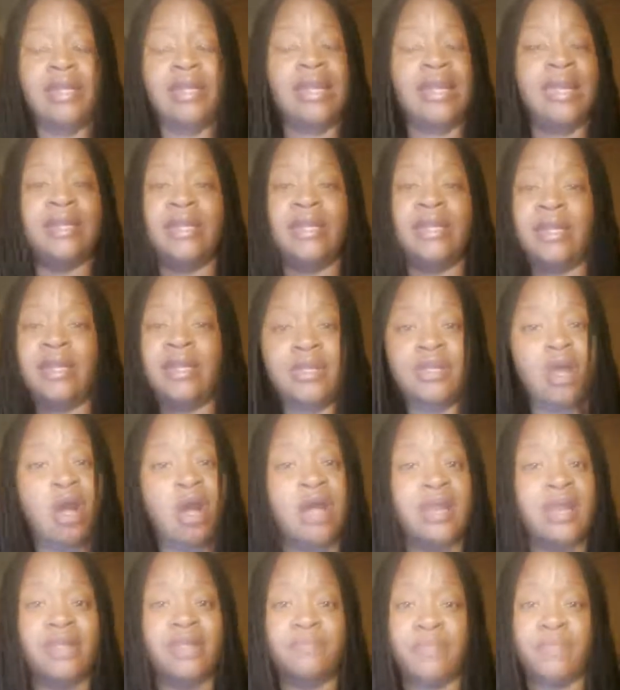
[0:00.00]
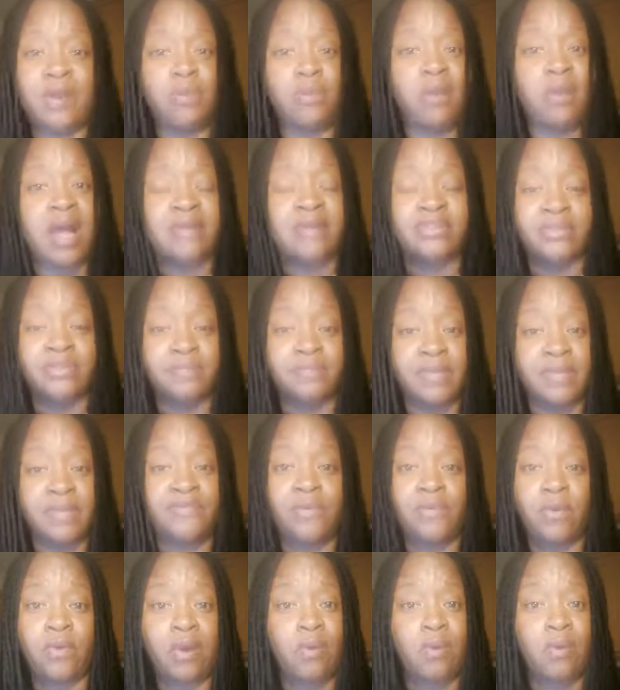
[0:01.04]
Any of y'all that have been watching me
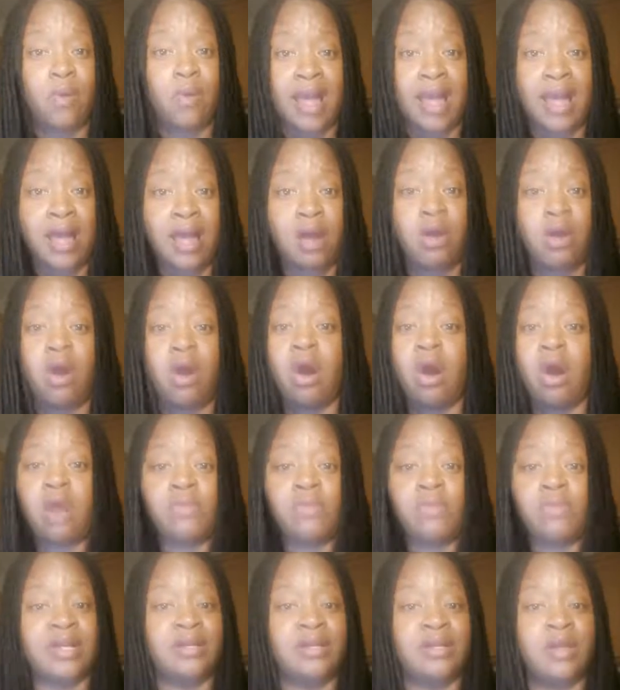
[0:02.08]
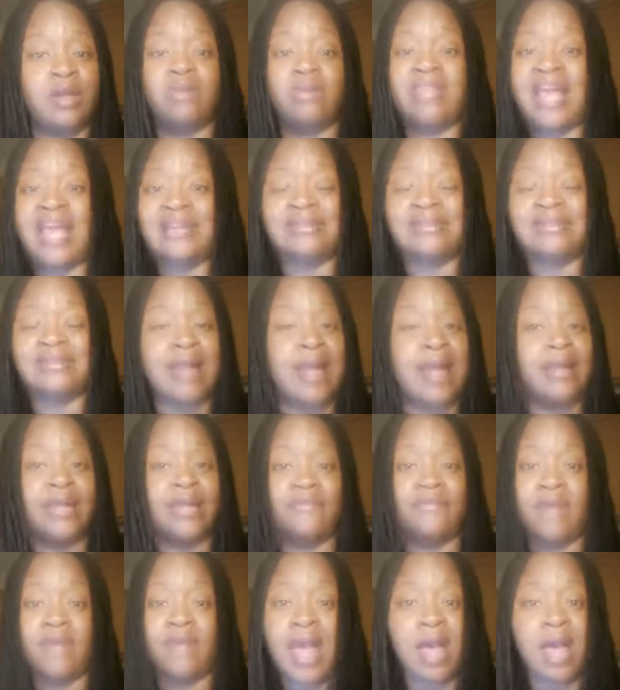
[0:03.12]
for a while already know that's not
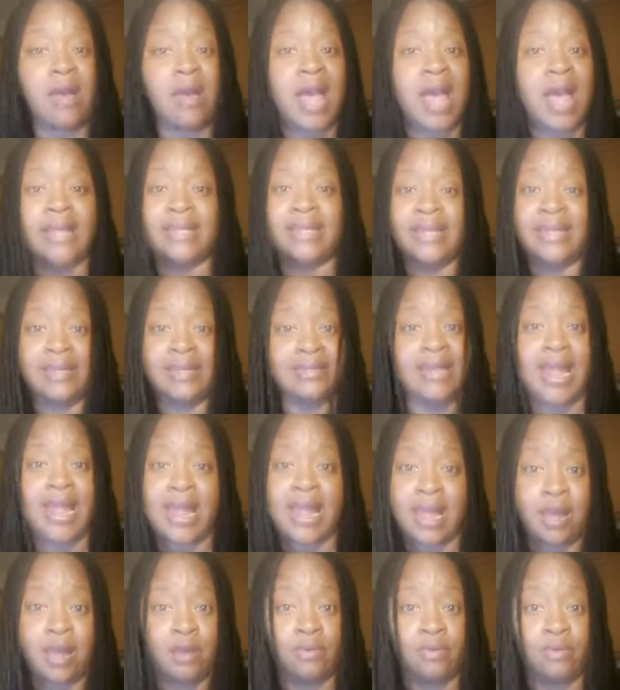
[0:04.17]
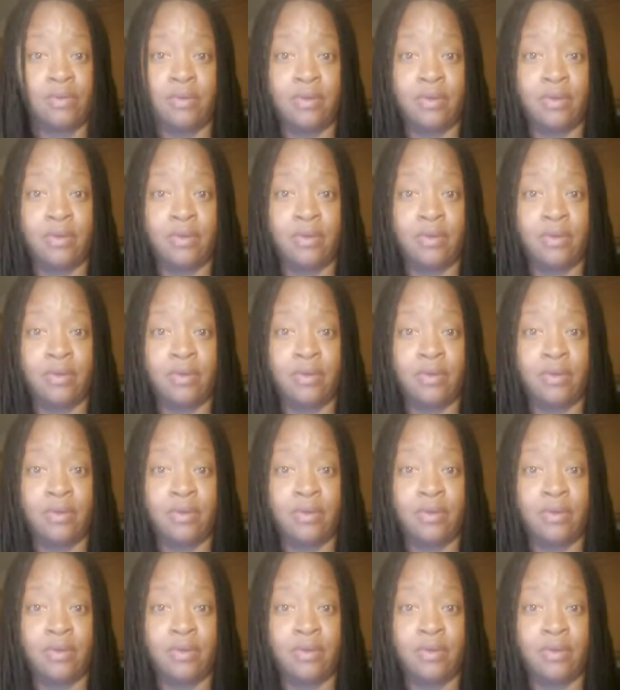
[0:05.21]
even how I get down.